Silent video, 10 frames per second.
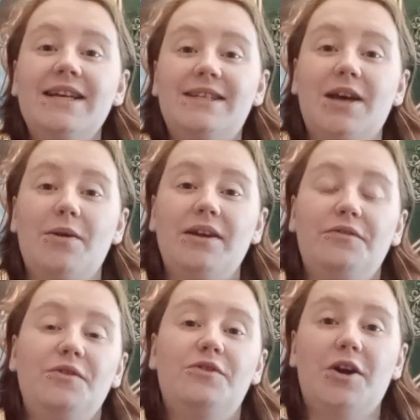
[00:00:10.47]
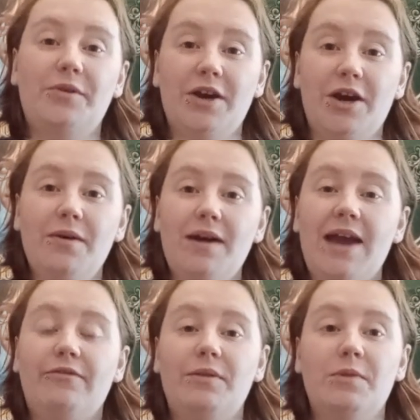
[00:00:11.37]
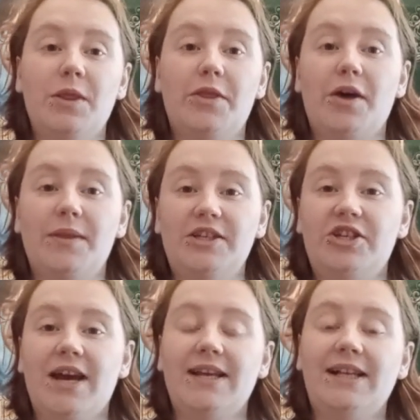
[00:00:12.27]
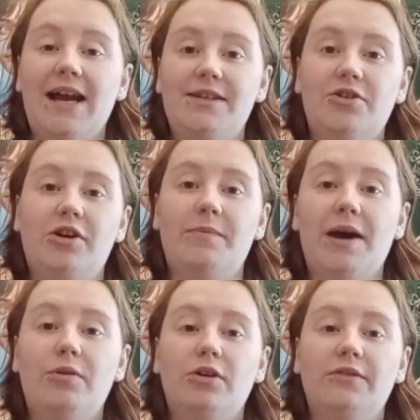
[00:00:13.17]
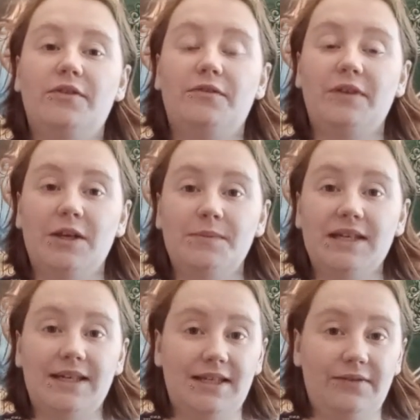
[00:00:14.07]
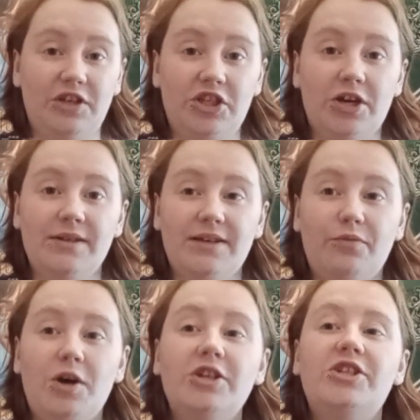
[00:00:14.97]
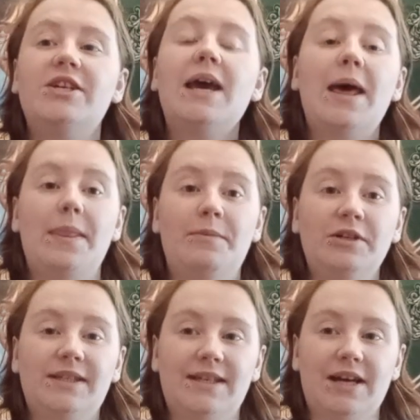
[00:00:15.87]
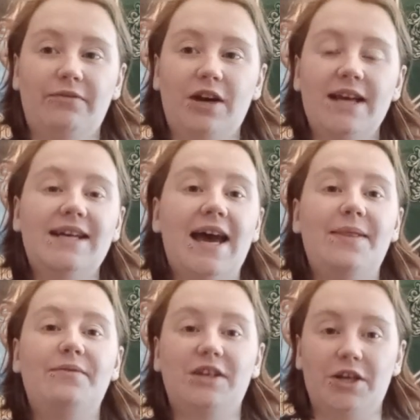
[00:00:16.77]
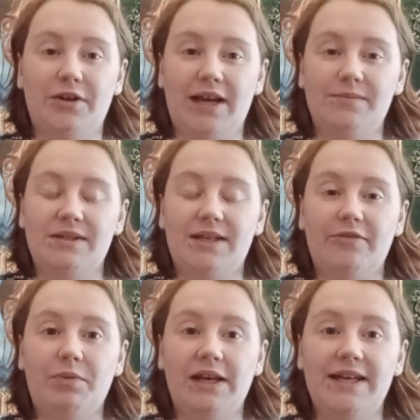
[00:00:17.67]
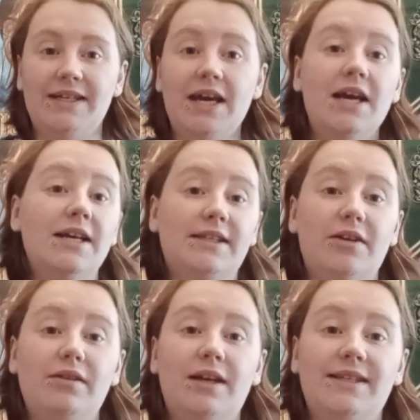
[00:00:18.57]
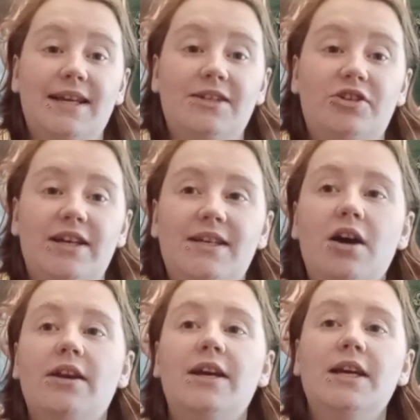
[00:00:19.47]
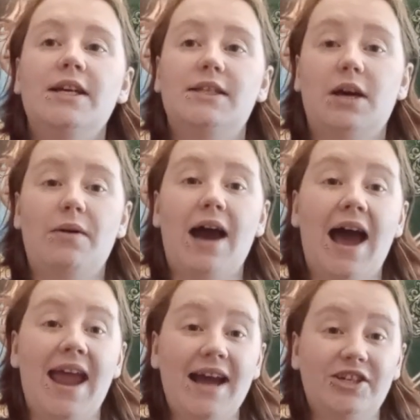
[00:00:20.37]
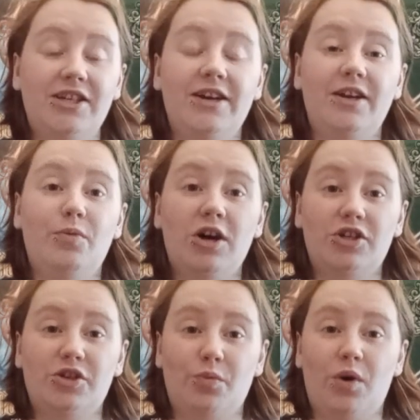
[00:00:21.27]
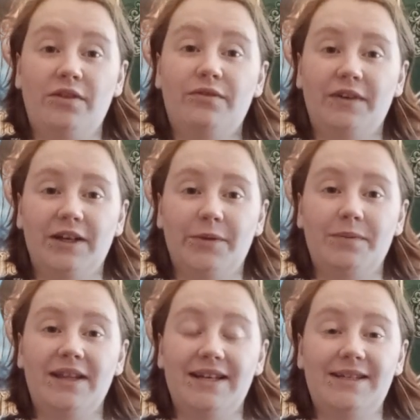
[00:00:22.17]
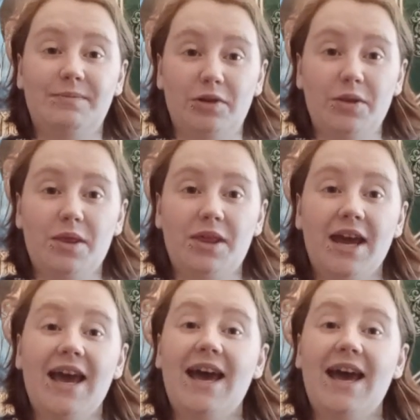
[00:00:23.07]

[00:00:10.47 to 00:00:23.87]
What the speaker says: So if you don't know, every month on this channel I talk about all of the films and TV shows I've watched, the books that I've read and the video games that I've played. So let's get straight on. So I actually only watched one film this month.